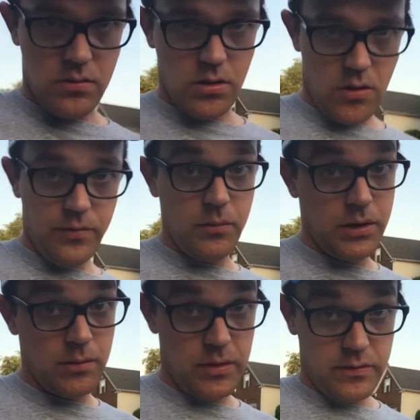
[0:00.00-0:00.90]
hopefully we
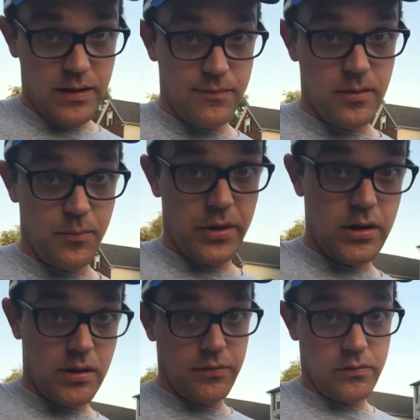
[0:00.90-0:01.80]
could be safe in the
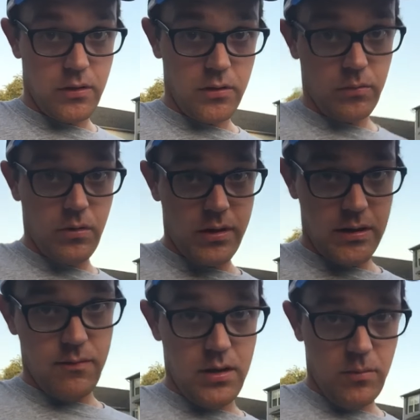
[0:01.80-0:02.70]
playoffs as long as we don't
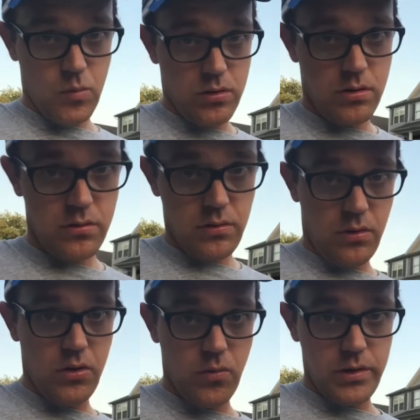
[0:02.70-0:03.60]
have any more
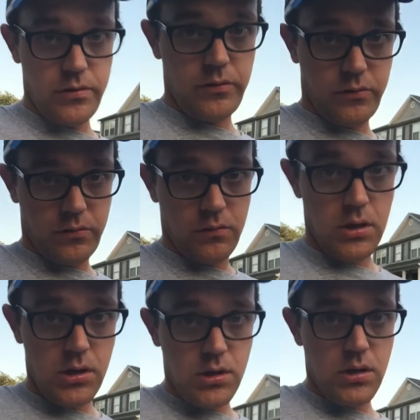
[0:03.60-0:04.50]
new winners.
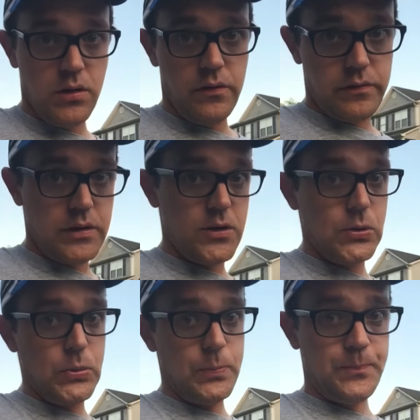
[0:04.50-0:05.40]
So,